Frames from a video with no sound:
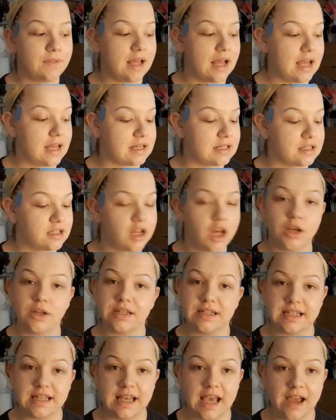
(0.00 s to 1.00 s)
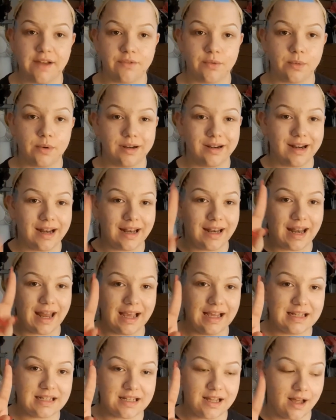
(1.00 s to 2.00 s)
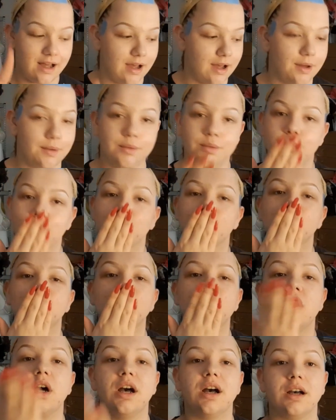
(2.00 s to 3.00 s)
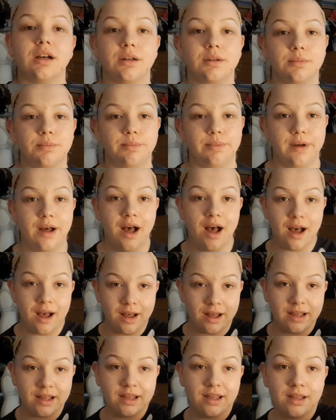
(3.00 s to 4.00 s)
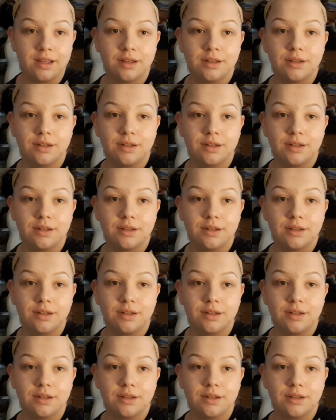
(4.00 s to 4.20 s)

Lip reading: and I'll see everyone later. Mwah. Bye.